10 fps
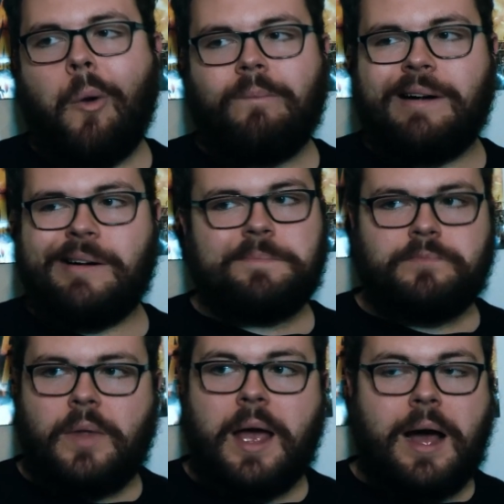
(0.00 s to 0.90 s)

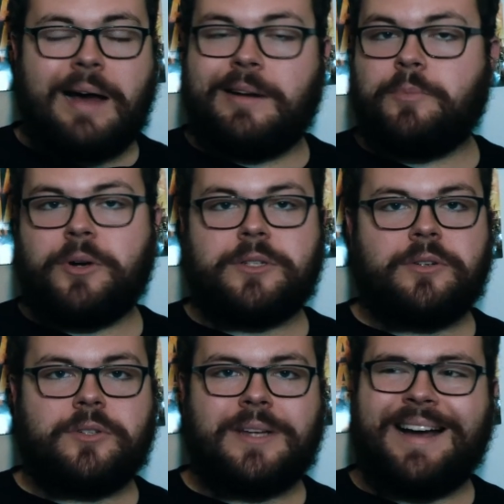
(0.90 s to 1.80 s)
But yeah, I love
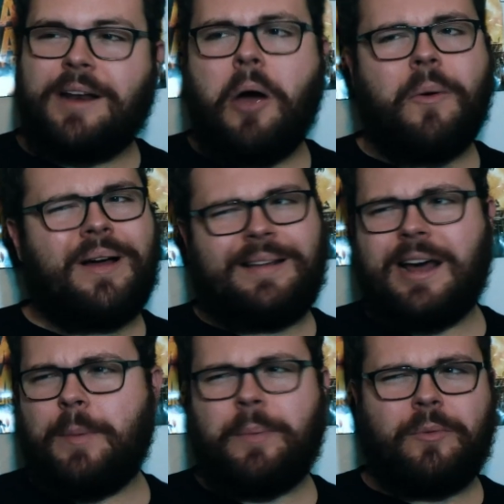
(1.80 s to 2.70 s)
Prisoners. I know a
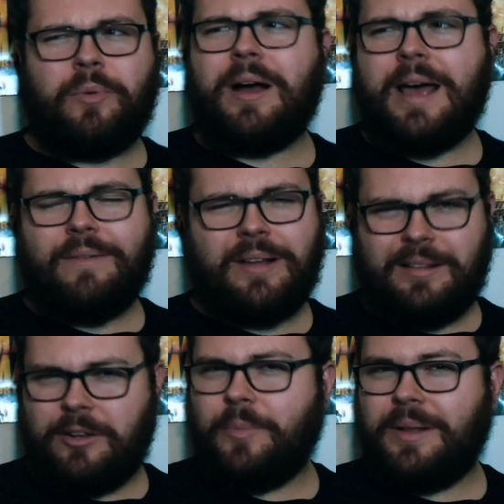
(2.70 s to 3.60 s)
lot of people probably have it a
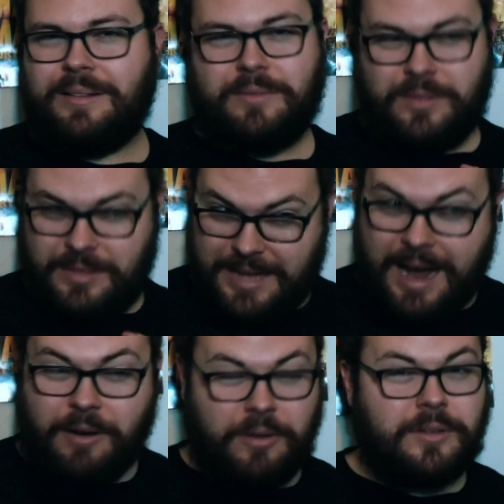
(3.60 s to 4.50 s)
little bit
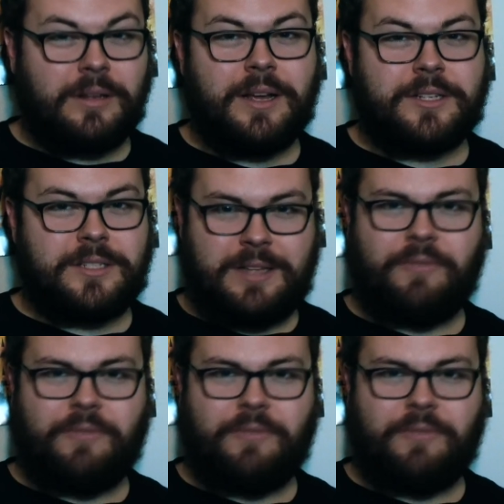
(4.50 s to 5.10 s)
down on the list.